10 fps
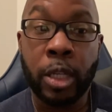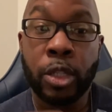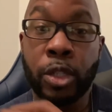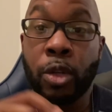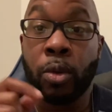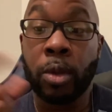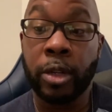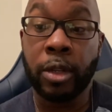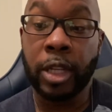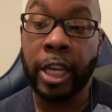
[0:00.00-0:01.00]
So
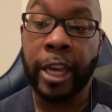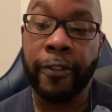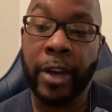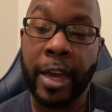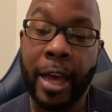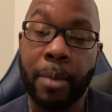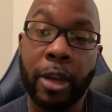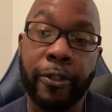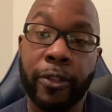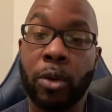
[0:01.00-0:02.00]
literally, if I had my
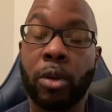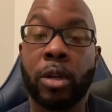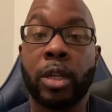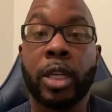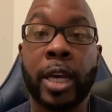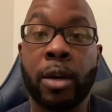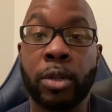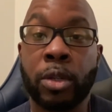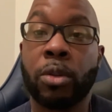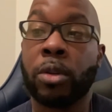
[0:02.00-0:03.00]
phone on the
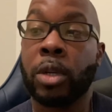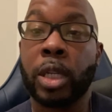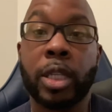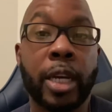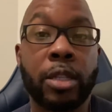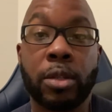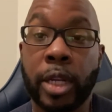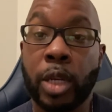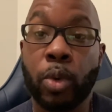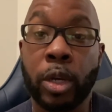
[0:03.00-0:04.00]
counter or on the desk or
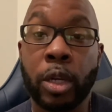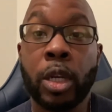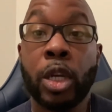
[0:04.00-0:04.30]
anywhere,